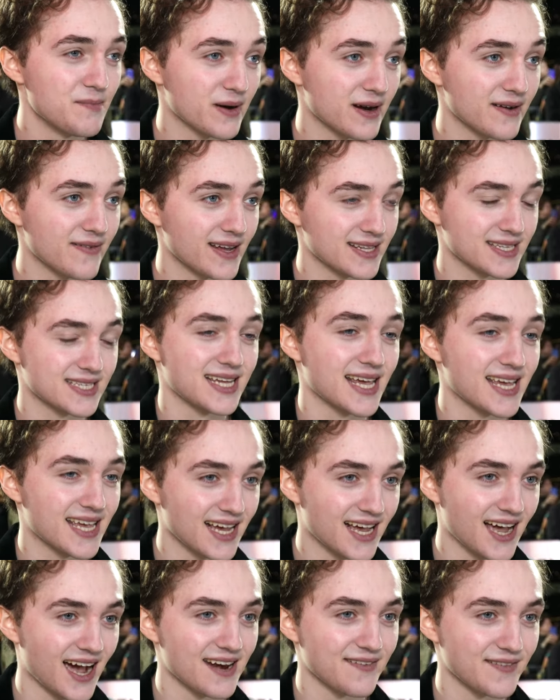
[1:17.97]
But I've had to
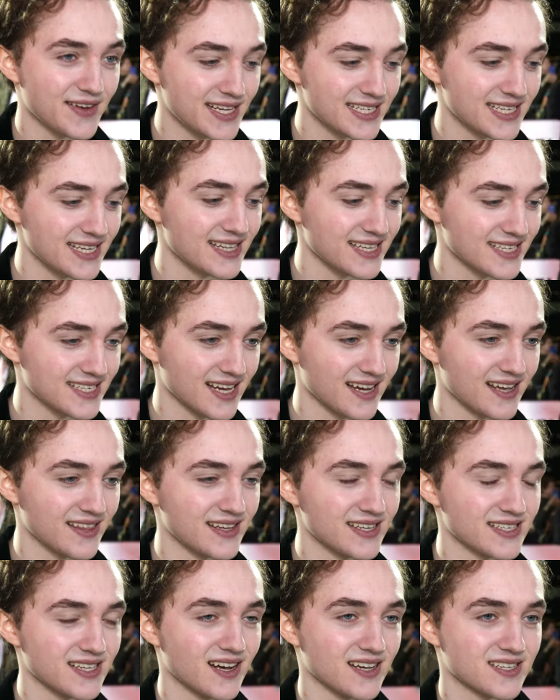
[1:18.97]
take it kind of easy these
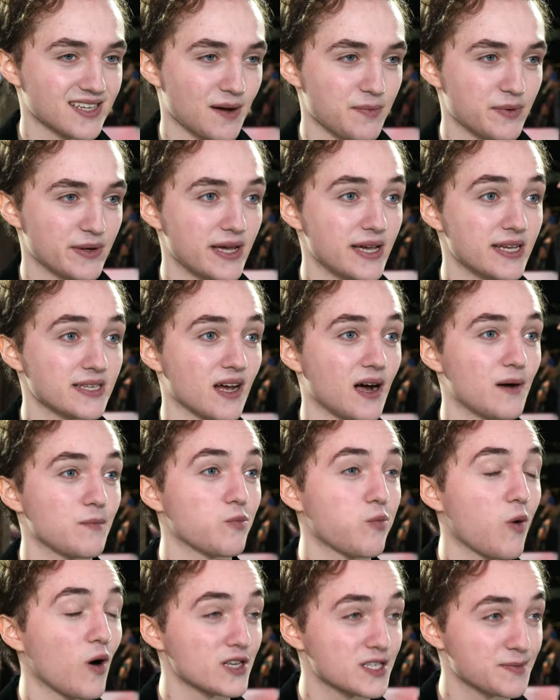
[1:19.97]
last couple of years. I
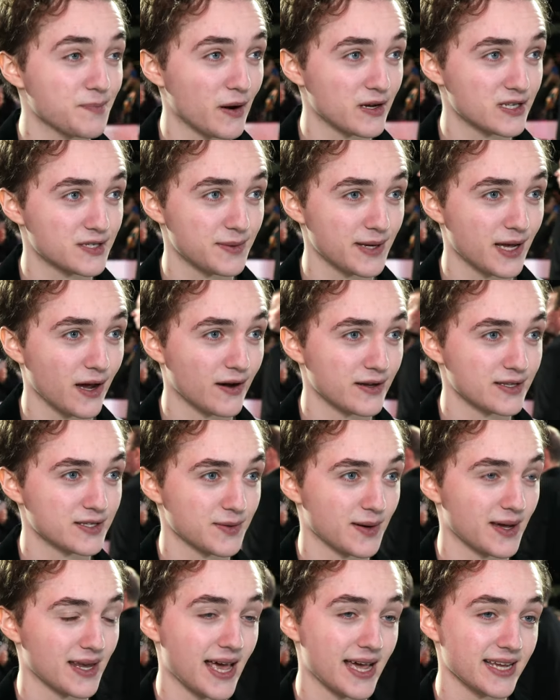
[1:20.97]
was supposed to be going
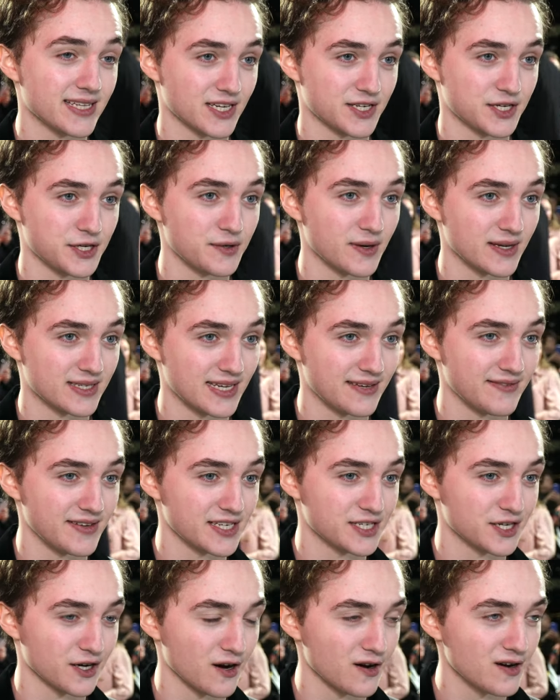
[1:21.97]
to LA to shoot a
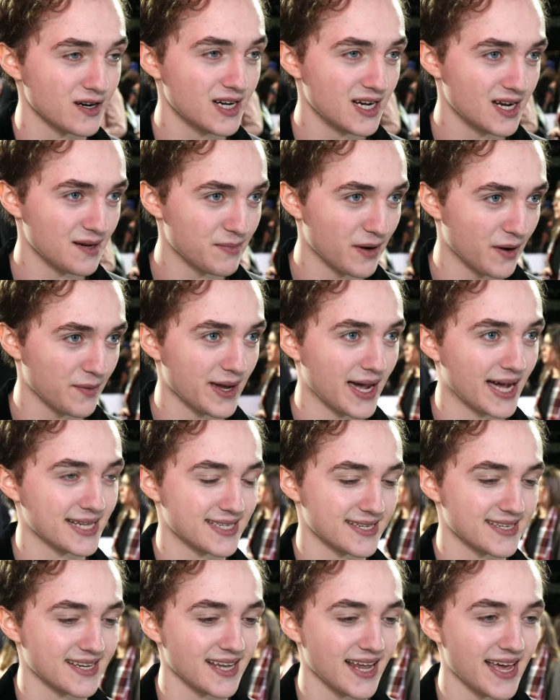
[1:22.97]
TV show, but we
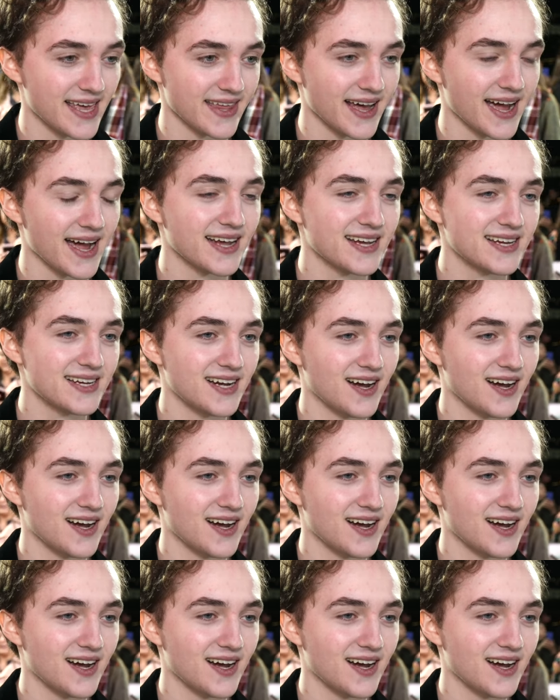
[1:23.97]
had to delay that.